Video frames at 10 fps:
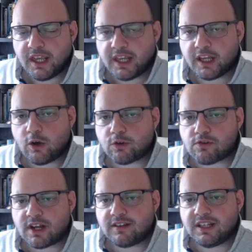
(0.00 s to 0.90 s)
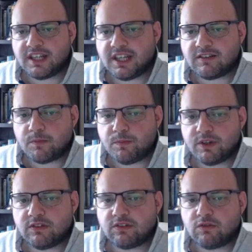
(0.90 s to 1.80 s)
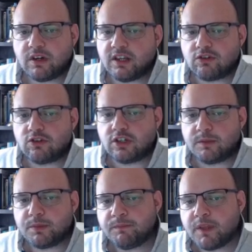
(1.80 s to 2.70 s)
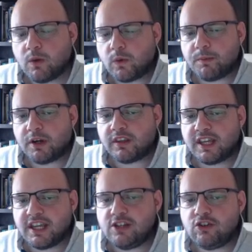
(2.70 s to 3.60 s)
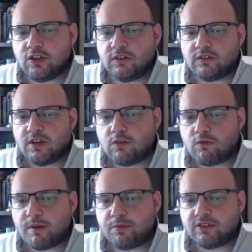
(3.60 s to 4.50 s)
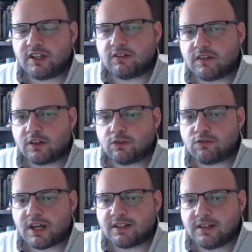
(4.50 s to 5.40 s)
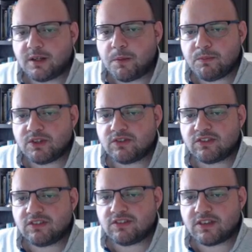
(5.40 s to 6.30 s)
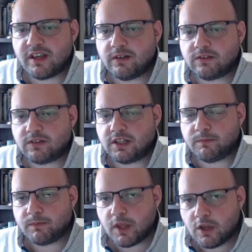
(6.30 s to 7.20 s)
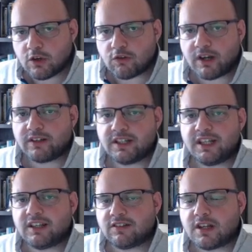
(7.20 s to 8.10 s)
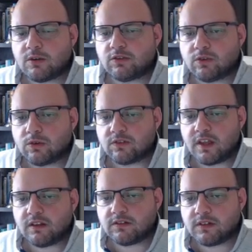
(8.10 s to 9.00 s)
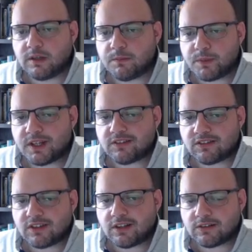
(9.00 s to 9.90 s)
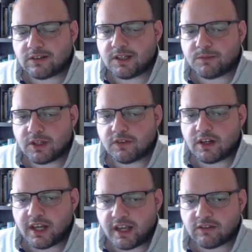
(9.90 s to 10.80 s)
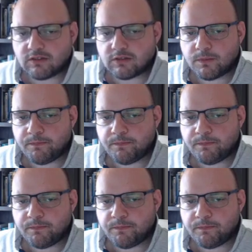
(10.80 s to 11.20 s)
In contracting, it's a business relationship whereby the agent represents the contracting business's sales team. Granted, it's an outsourced sales team, but it's a sales team nonetheless.